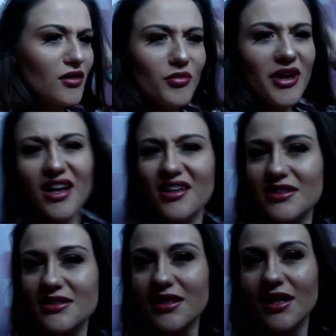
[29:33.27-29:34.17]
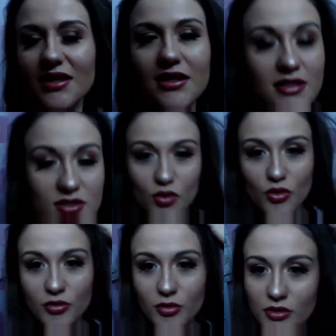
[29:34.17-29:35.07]
Oh my god, this light is
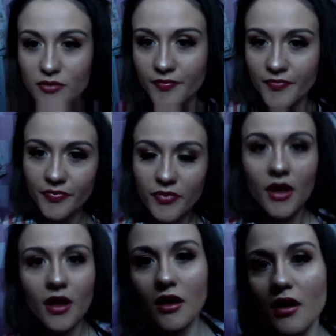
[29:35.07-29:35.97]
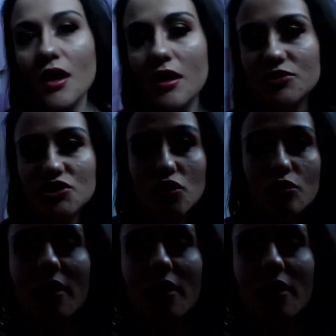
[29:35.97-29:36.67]
horrible. I'm just